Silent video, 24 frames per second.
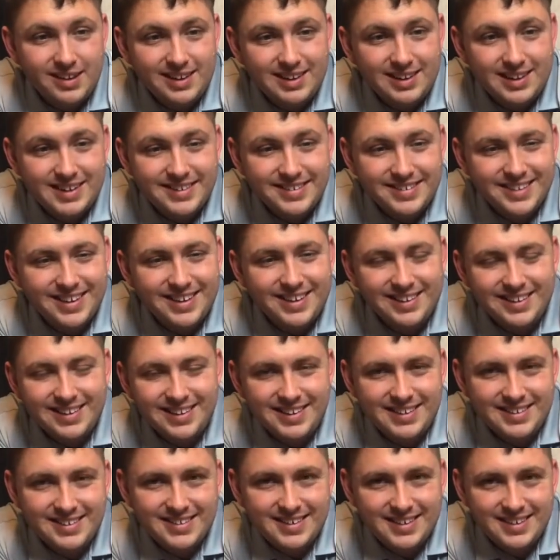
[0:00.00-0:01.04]
Elise.
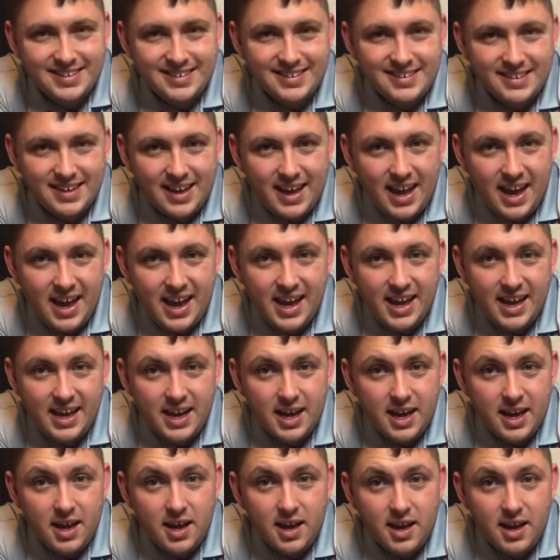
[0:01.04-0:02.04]
Elise is a